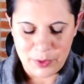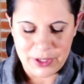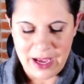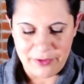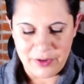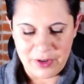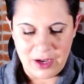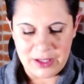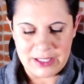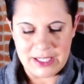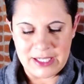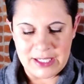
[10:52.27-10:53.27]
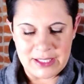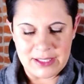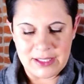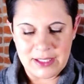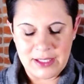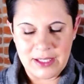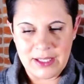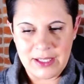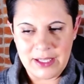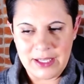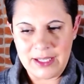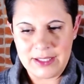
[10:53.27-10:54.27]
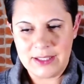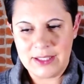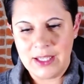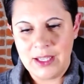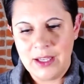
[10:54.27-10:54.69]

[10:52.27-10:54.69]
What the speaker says: have forgotten, is this.